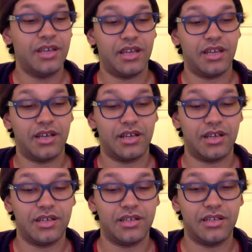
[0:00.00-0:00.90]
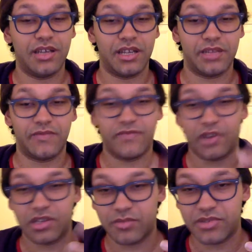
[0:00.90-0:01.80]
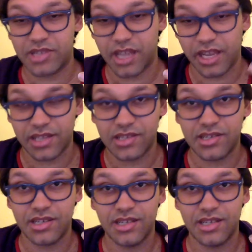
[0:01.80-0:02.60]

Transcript: and he fucks up his hands.